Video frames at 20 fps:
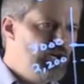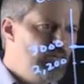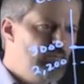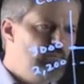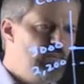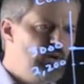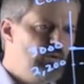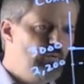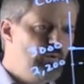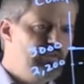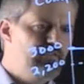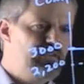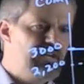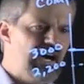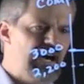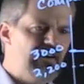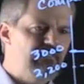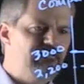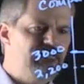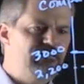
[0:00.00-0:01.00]
but we've
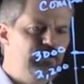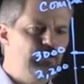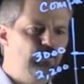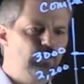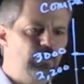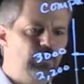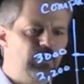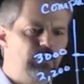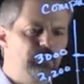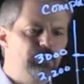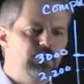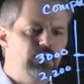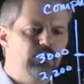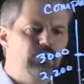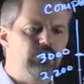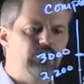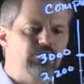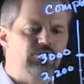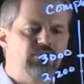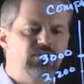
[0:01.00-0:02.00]
got fewer
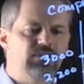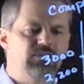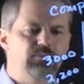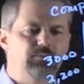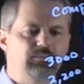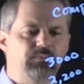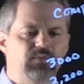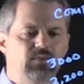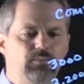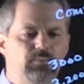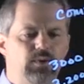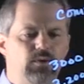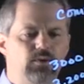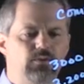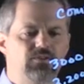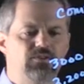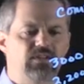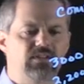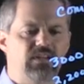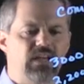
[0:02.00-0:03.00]
computers. Let's
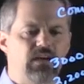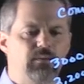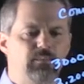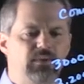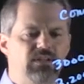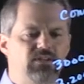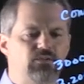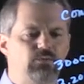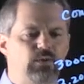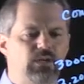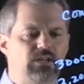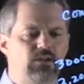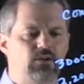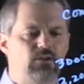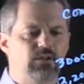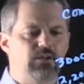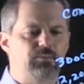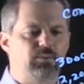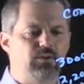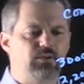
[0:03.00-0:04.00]
suppose that that means we can
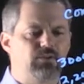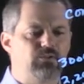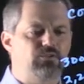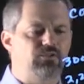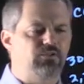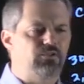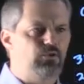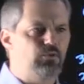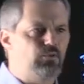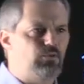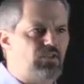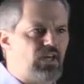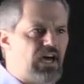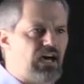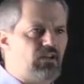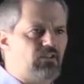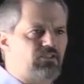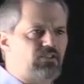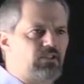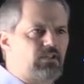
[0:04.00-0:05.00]
only produce
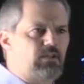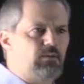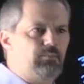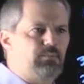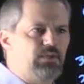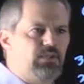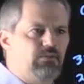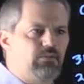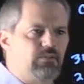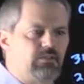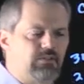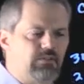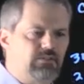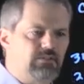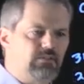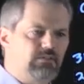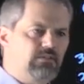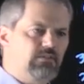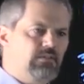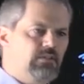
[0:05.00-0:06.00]
2,000
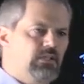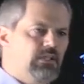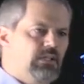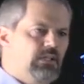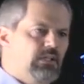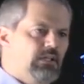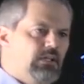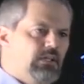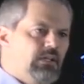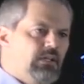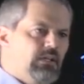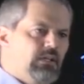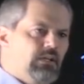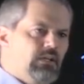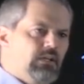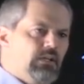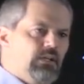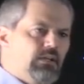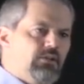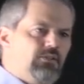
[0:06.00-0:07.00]
computers.
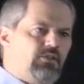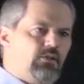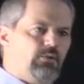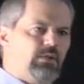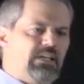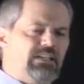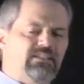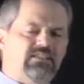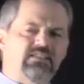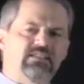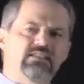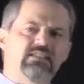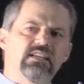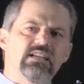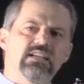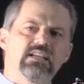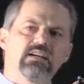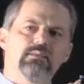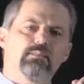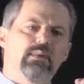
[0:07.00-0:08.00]
So let's
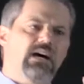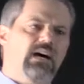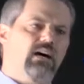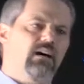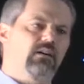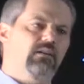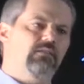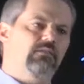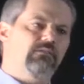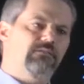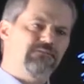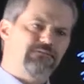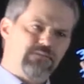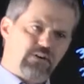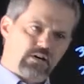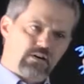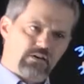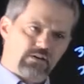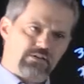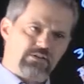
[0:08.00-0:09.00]
think about
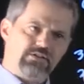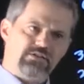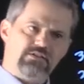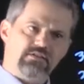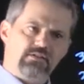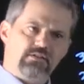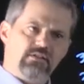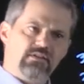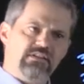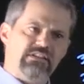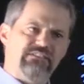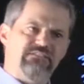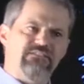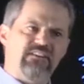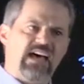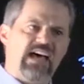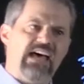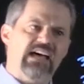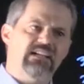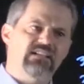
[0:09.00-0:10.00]
first the
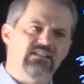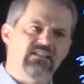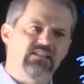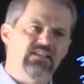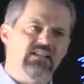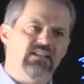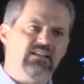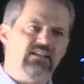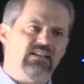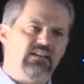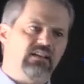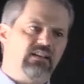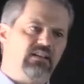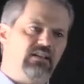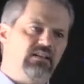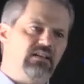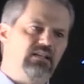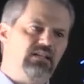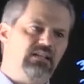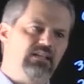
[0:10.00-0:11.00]
fact that
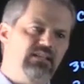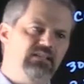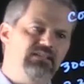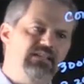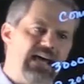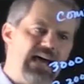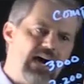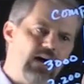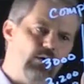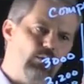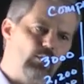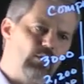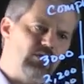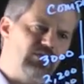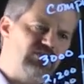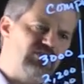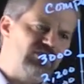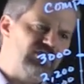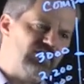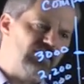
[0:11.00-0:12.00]
the
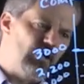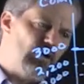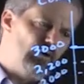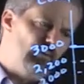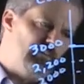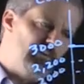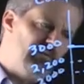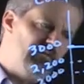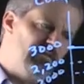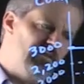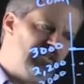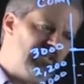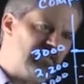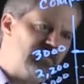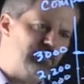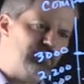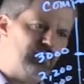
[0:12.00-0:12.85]
downward slope of this